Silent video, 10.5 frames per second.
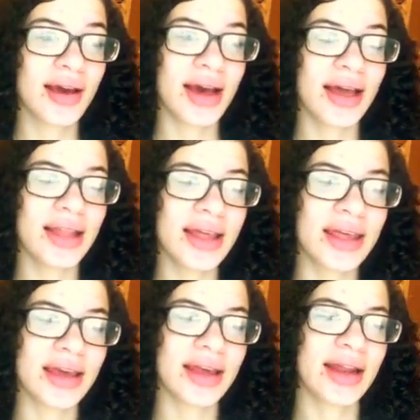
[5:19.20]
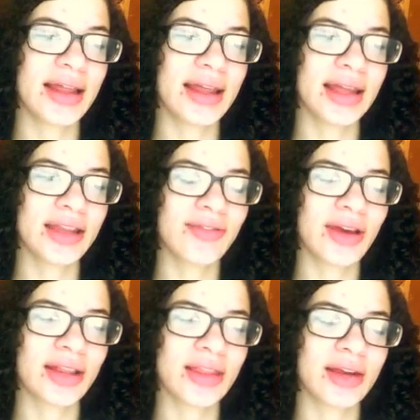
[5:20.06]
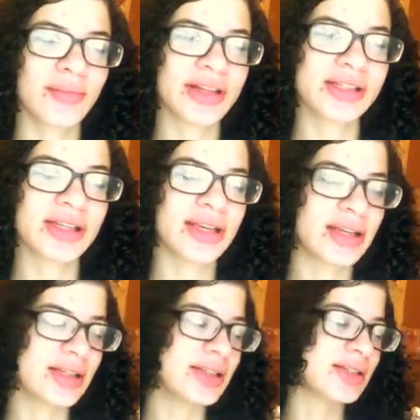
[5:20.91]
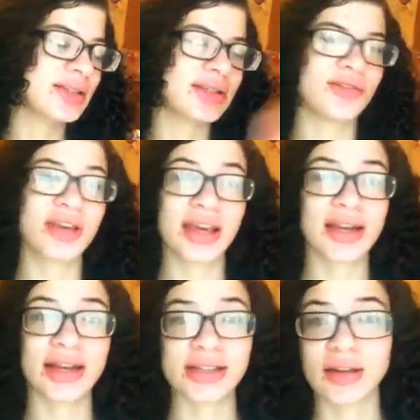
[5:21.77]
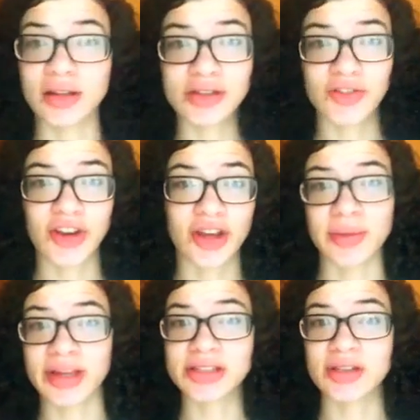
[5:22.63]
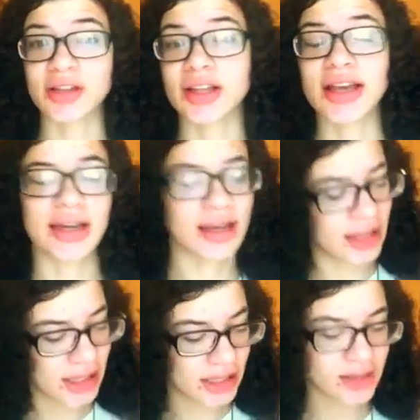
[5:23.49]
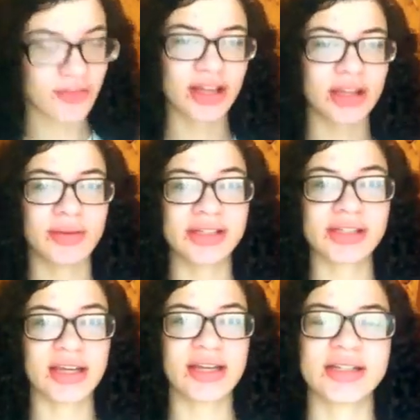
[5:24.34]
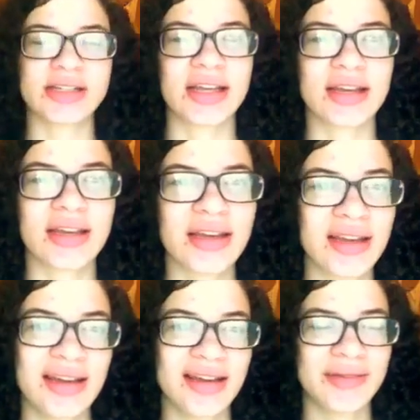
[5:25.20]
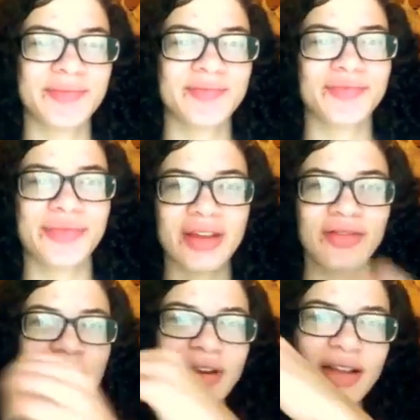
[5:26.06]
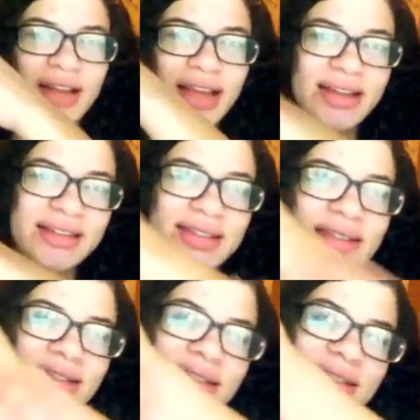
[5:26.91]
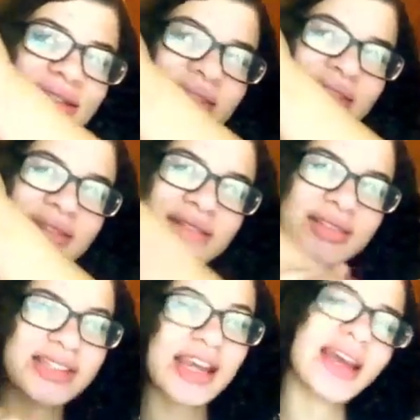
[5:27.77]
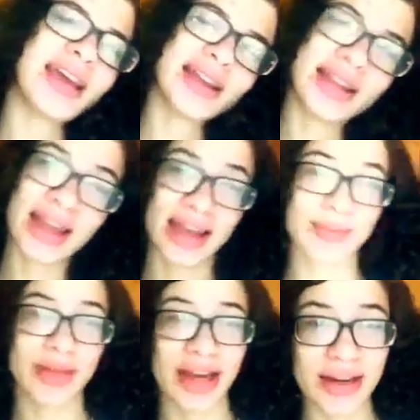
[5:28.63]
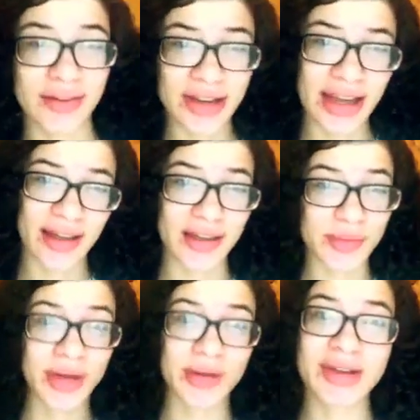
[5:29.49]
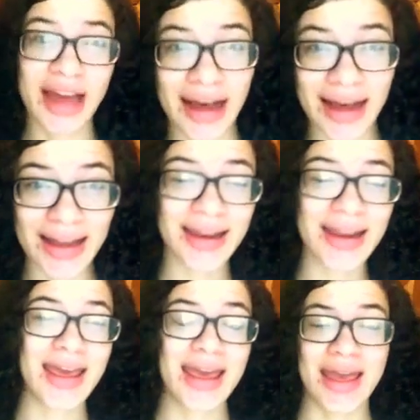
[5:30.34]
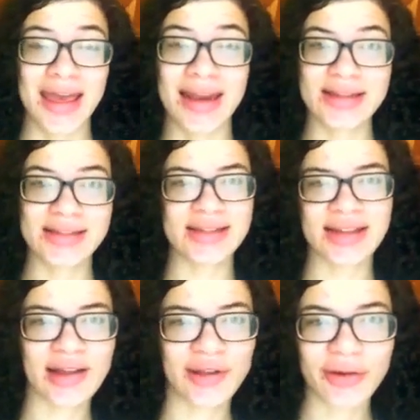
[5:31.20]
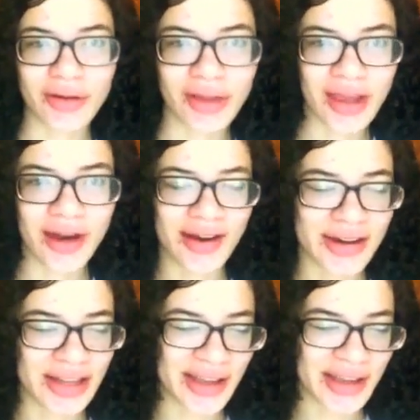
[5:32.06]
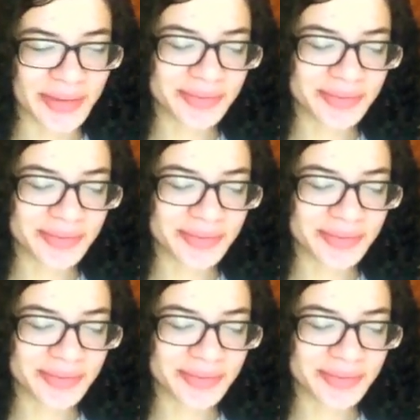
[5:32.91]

I like it. I like the fact that my skin is, you cannot tell in this video because of the lighting, I like the fact that my skin is, like, a very light tan, like I'm kind of Italian, but I'm not, and it stays that color all year. I'm like,